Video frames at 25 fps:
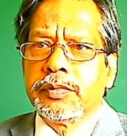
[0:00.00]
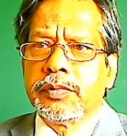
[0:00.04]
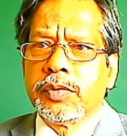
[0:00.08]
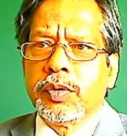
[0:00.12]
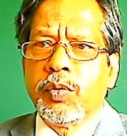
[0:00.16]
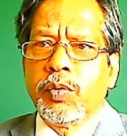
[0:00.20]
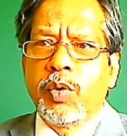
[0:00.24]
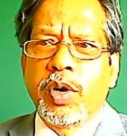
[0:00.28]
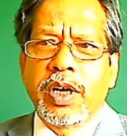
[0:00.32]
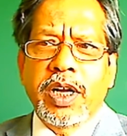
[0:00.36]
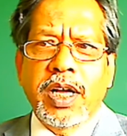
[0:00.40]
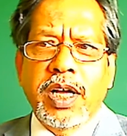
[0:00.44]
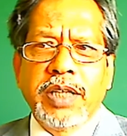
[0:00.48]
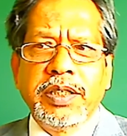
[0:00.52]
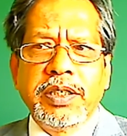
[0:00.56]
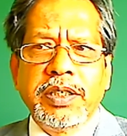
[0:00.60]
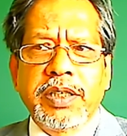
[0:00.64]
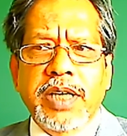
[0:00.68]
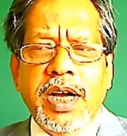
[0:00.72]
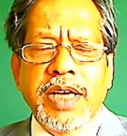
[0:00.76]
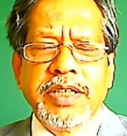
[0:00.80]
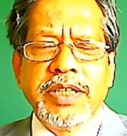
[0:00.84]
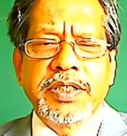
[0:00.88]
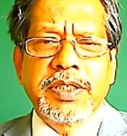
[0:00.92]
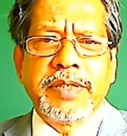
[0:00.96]
What other
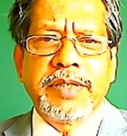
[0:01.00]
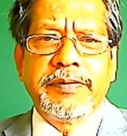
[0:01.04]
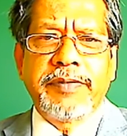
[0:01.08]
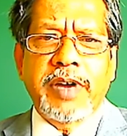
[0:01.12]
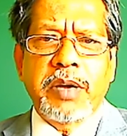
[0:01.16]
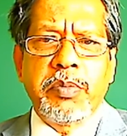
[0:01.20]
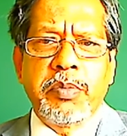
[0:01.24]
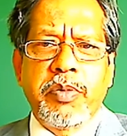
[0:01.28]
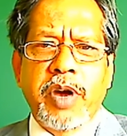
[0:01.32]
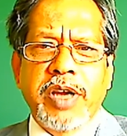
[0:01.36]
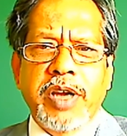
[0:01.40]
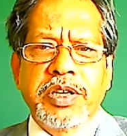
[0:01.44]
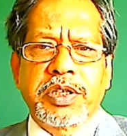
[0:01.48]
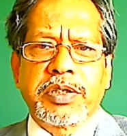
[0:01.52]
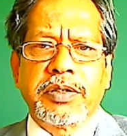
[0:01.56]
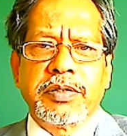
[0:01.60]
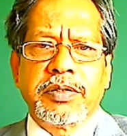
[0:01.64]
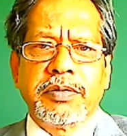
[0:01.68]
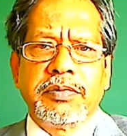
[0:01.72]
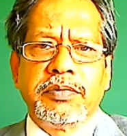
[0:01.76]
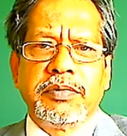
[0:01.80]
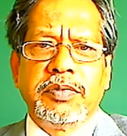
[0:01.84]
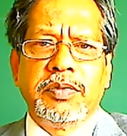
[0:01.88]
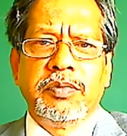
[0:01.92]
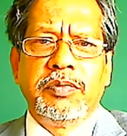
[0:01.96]
kinds of vibration?
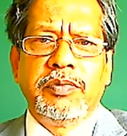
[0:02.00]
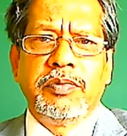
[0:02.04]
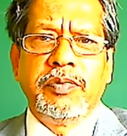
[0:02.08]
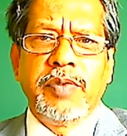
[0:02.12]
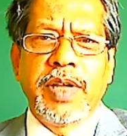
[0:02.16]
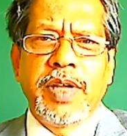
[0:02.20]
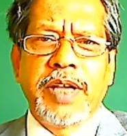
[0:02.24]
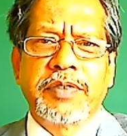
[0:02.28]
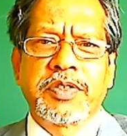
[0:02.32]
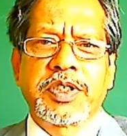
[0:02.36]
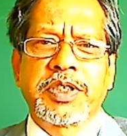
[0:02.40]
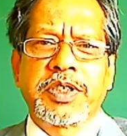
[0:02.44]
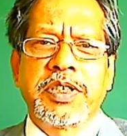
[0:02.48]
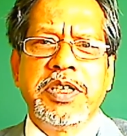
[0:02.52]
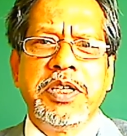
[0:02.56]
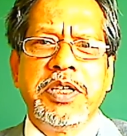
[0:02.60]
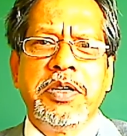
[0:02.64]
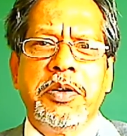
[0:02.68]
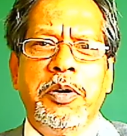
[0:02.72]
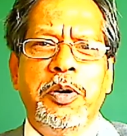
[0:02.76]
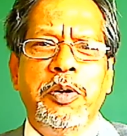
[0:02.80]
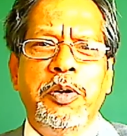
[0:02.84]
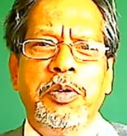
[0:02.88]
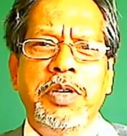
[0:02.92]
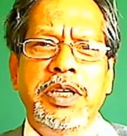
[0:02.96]
We have
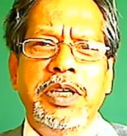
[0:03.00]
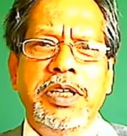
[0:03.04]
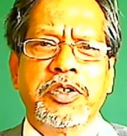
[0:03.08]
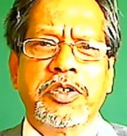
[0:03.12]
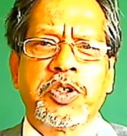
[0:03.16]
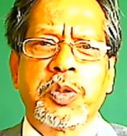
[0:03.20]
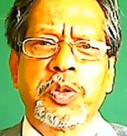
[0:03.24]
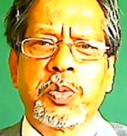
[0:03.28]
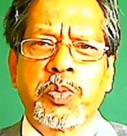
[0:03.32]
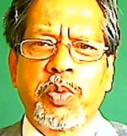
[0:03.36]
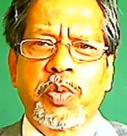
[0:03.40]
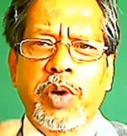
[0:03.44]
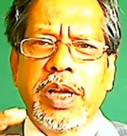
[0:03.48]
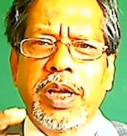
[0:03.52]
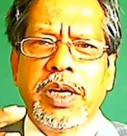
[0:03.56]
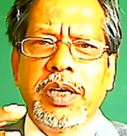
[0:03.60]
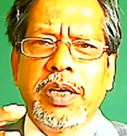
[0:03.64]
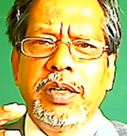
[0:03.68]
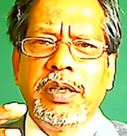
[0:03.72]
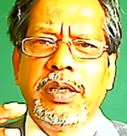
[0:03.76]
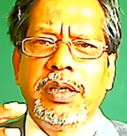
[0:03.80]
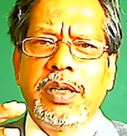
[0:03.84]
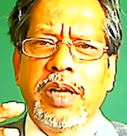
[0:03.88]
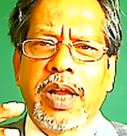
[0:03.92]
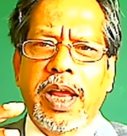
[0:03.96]
seen only a
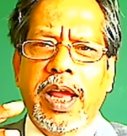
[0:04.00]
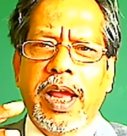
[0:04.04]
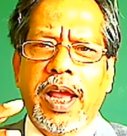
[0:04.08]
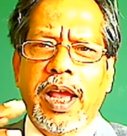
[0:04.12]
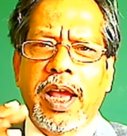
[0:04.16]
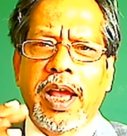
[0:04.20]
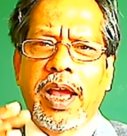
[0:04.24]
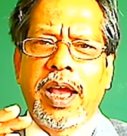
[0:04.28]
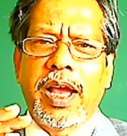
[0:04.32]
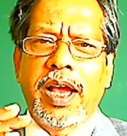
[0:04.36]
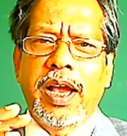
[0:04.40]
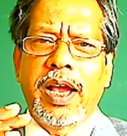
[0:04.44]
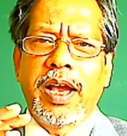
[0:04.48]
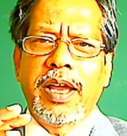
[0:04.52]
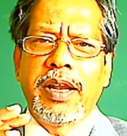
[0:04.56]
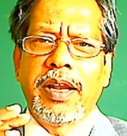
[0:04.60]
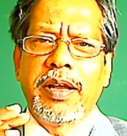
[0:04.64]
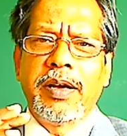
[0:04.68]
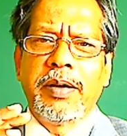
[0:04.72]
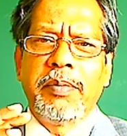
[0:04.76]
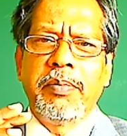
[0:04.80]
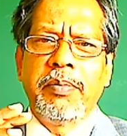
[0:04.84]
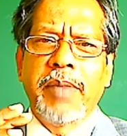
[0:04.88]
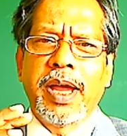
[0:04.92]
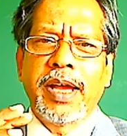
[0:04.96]
spring and
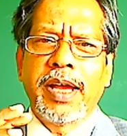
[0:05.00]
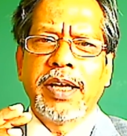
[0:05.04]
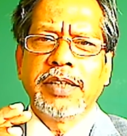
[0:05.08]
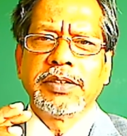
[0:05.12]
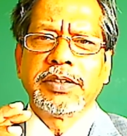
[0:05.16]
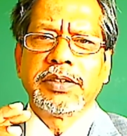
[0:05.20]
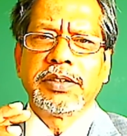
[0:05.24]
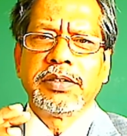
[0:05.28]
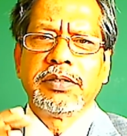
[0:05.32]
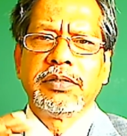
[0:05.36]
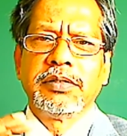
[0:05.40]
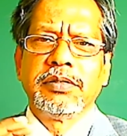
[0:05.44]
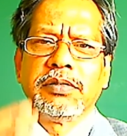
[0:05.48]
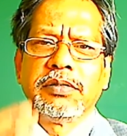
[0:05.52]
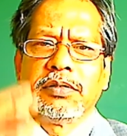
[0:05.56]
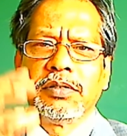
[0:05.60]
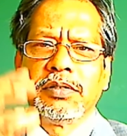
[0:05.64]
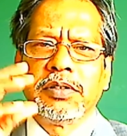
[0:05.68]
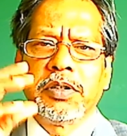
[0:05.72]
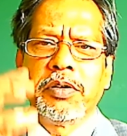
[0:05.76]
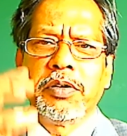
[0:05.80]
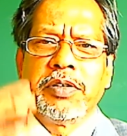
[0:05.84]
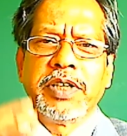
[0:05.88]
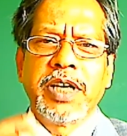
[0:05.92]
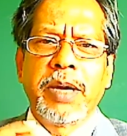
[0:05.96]
a mass
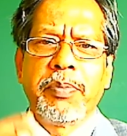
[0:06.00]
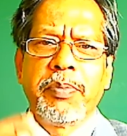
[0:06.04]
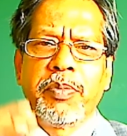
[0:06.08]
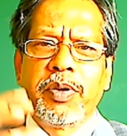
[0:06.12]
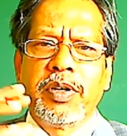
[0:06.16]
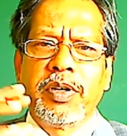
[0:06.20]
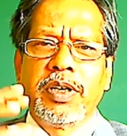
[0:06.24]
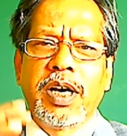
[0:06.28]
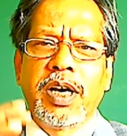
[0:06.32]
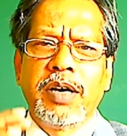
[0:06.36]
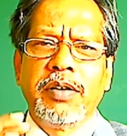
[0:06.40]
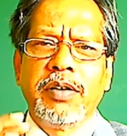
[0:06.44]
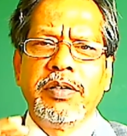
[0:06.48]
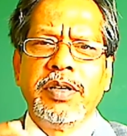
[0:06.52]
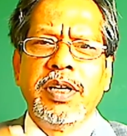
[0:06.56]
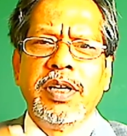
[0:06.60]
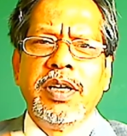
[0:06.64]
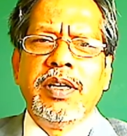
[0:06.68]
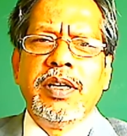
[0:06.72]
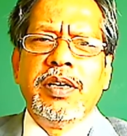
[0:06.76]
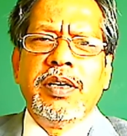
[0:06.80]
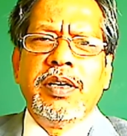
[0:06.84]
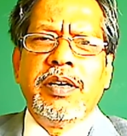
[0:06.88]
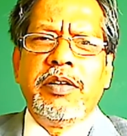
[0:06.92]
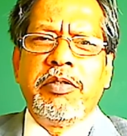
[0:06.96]
going up and down.
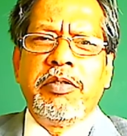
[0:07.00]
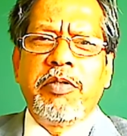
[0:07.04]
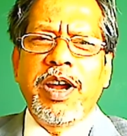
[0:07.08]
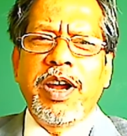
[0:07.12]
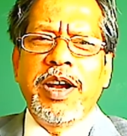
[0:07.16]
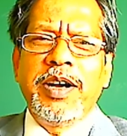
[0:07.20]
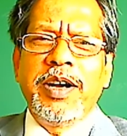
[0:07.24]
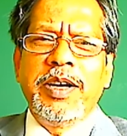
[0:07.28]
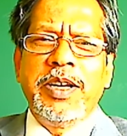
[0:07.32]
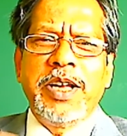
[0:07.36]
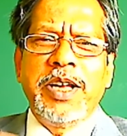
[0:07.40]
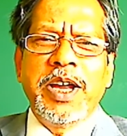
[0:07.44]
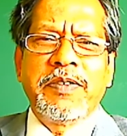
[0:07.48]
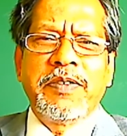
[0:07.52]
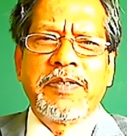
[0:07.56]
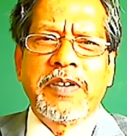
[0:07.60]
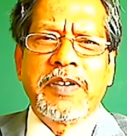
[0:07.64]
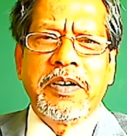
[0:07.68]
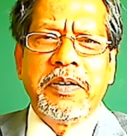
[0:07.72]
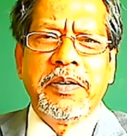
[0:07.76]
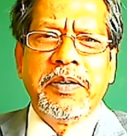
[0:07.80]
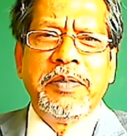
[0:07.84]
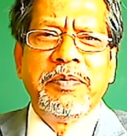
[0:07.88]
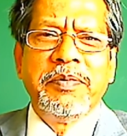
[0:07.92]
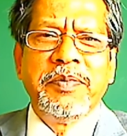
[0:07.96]
Rarely
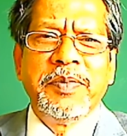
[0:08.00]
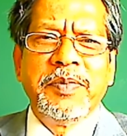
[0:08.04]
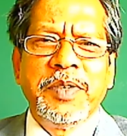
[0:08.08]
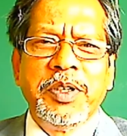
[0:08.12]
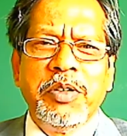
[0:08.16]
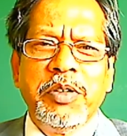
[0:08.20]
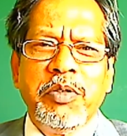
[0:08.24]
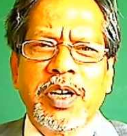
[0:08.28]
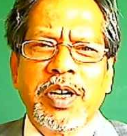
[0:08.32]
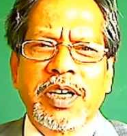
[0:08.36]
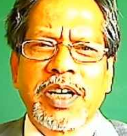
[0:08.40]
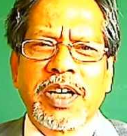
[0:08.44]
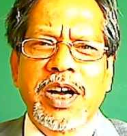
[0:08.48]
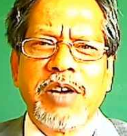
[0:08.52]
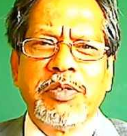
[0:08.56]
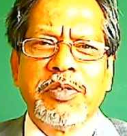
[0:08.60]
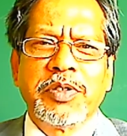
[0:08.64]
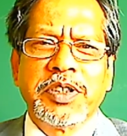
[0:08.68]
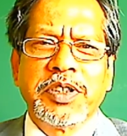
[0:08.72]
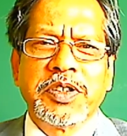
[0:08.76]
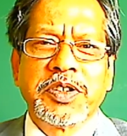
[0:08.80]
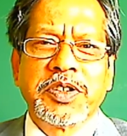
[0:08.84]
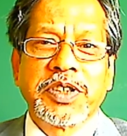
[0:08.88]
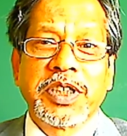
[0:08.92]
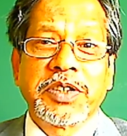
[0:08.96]
ever you
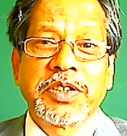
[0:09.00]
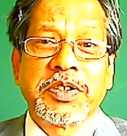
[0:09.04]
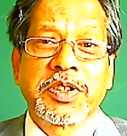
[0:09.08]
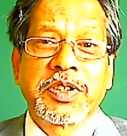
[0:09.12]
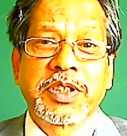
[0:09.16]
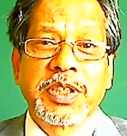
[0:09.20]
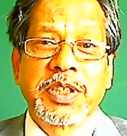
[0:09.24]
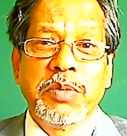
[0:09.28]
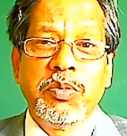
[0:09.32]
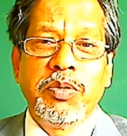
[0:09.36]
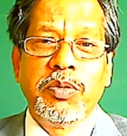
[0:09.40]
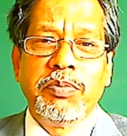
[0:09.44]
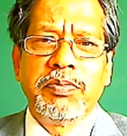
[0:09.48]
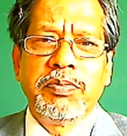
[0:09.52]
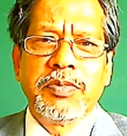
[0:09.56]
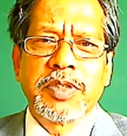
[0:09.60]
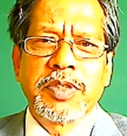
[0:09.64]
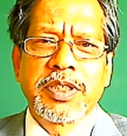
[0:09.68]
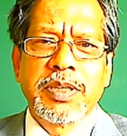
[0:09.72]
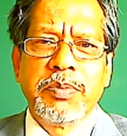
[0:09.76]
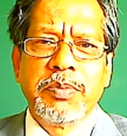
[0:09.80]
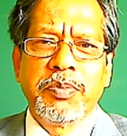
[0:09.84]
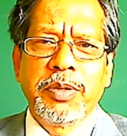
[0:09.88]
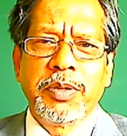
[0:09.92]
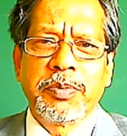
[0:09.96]
encounter such
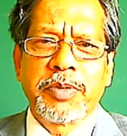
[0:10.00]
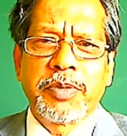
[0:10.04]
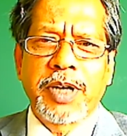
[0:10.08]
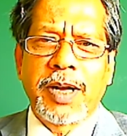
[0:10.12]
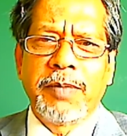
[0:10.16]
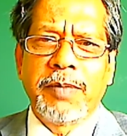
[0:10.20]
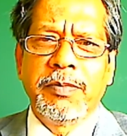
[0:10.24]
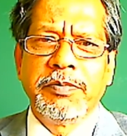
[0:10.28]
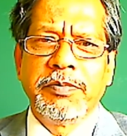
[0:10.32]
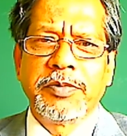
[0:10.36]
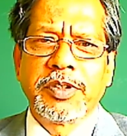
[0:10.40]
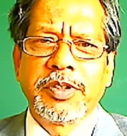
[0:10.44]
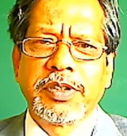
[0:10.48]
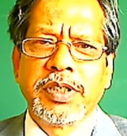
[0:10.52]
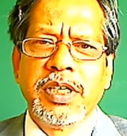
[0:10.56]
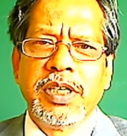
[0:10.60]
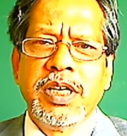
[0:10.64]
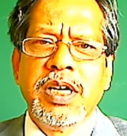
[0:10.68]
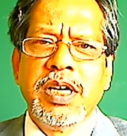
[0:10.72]
simple problems.